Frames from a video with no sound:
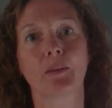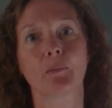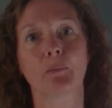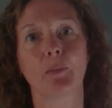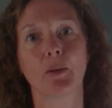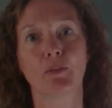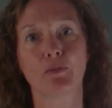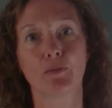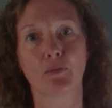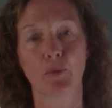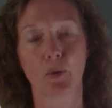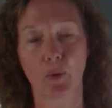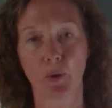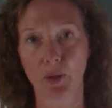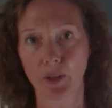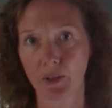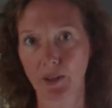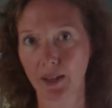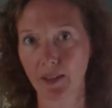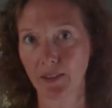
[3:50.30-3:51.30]
before
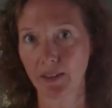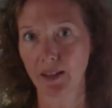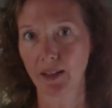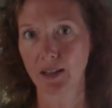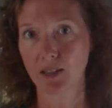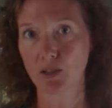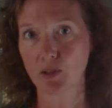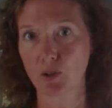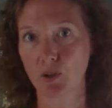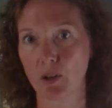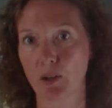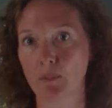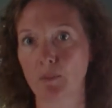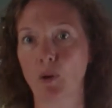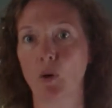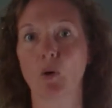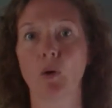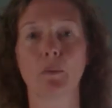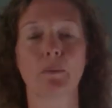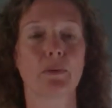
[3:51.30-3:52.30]
you get the ice cream
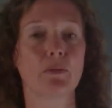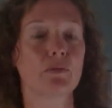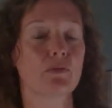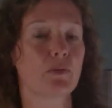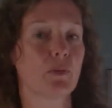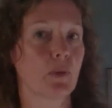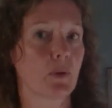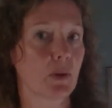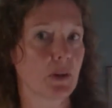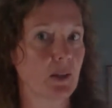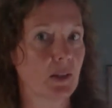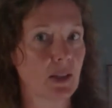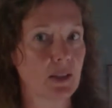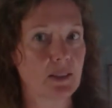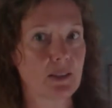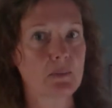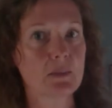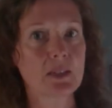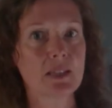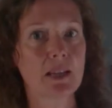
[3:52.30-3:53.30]
or before you
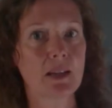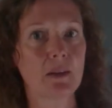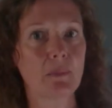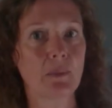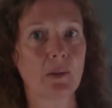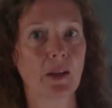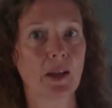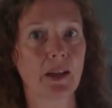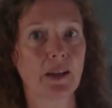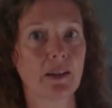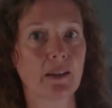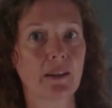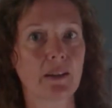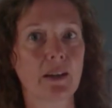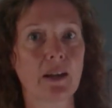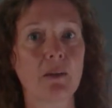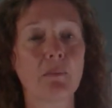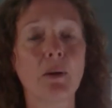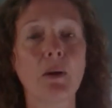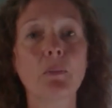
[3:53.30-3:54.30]
let them stay up late,
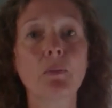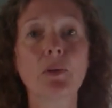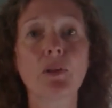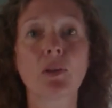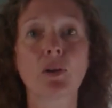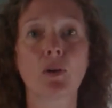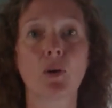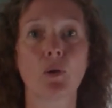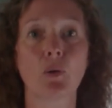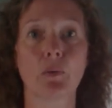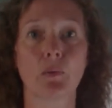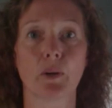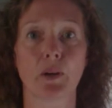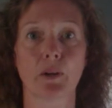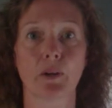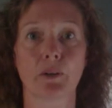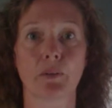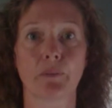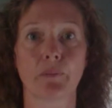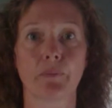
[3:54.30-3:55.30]
come up with a code
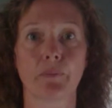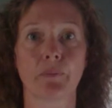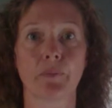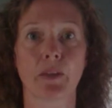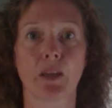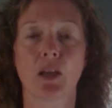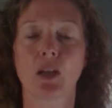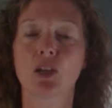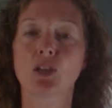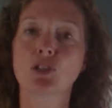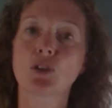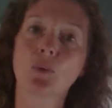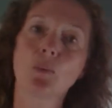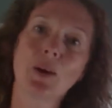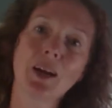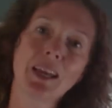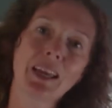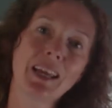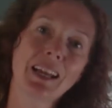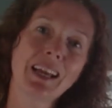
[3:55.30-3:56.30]
word. So
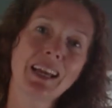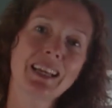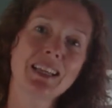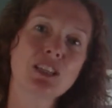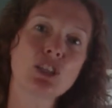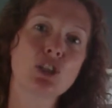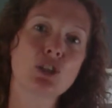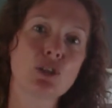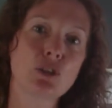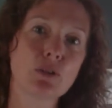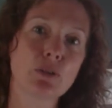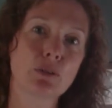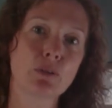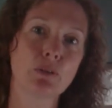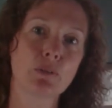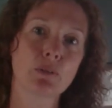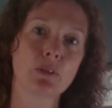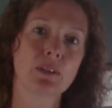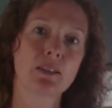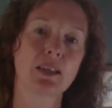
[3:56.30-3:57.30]
what can I
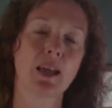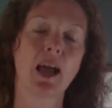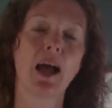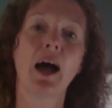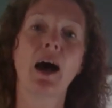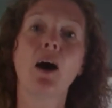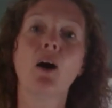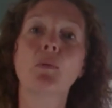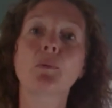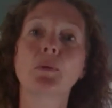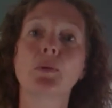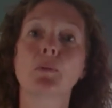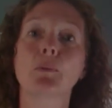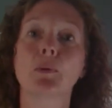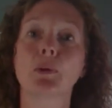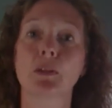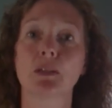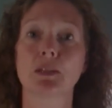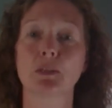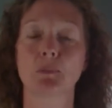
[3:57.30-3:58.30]
do to help you
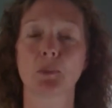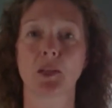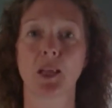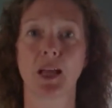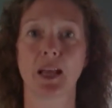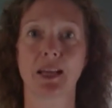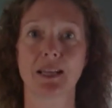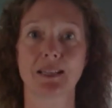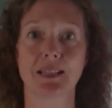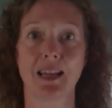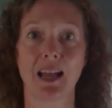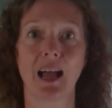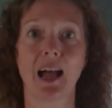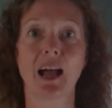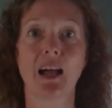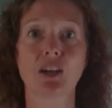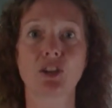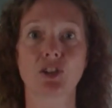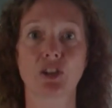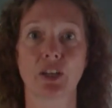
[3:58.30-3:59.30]
put this plan into
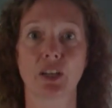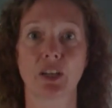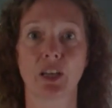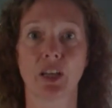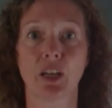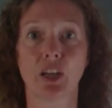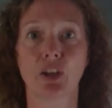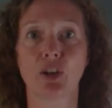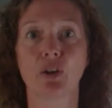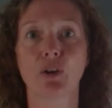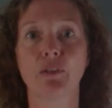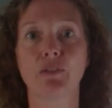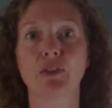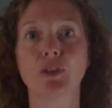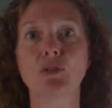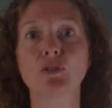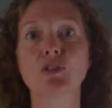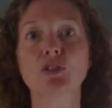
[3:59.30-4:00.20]
action? If you